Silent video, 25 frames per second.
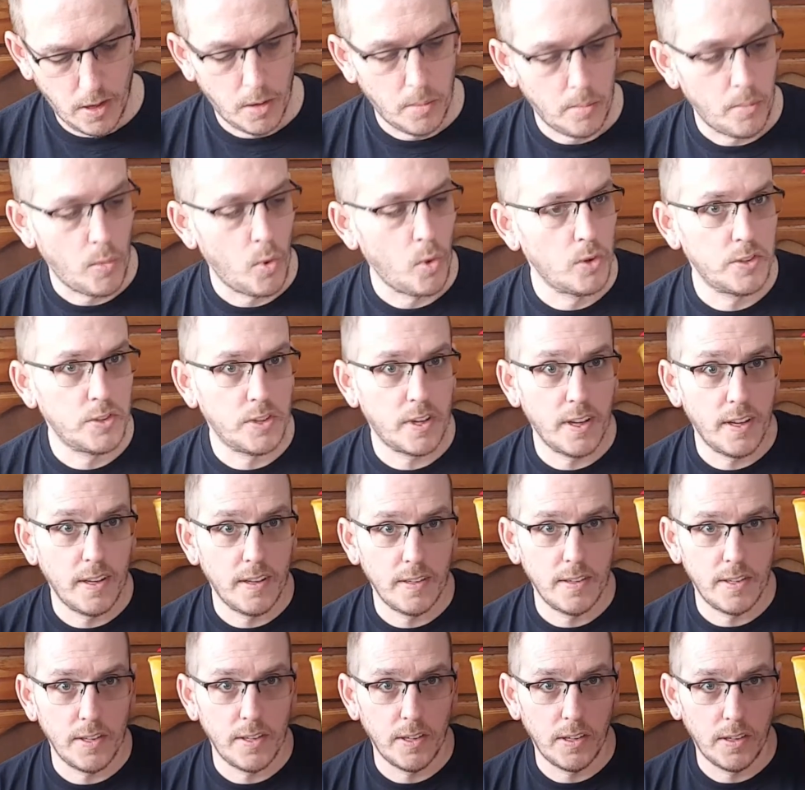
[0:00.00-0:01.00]

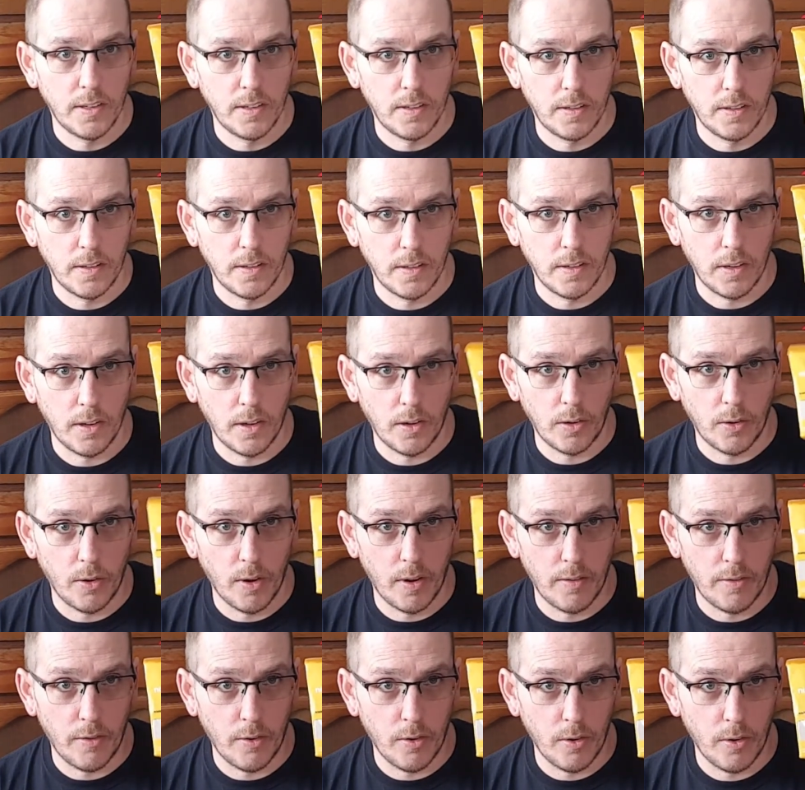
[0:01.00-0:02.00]
moleskins,
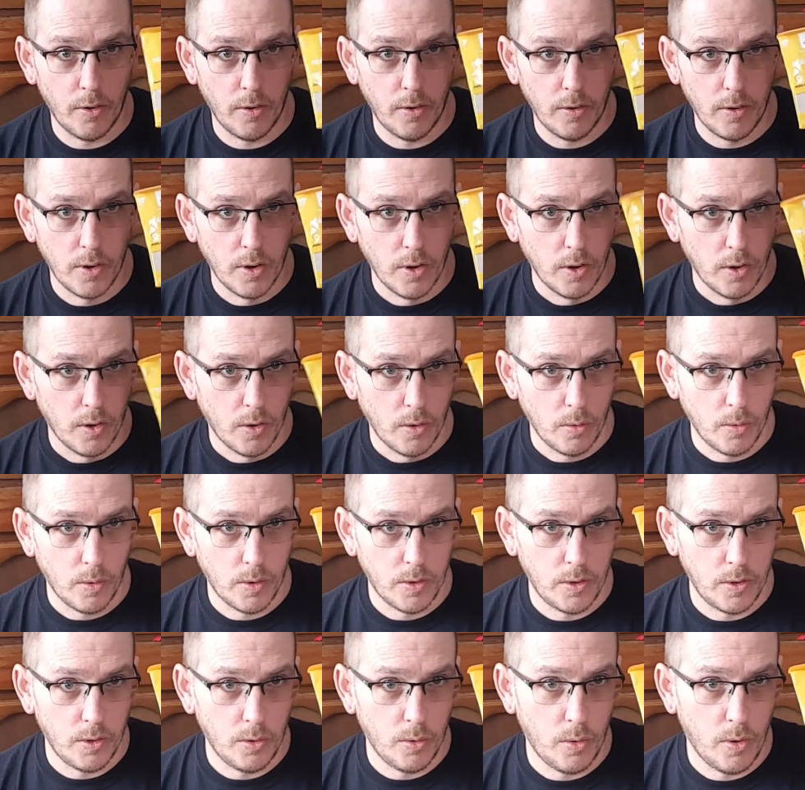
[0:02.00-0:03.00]
great for
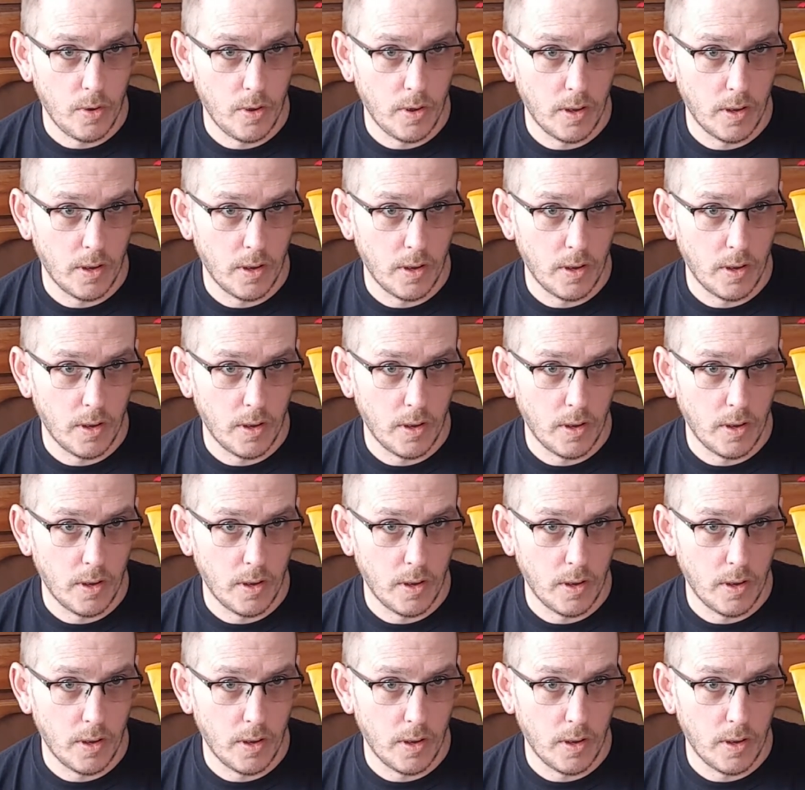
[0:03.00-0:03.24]
when you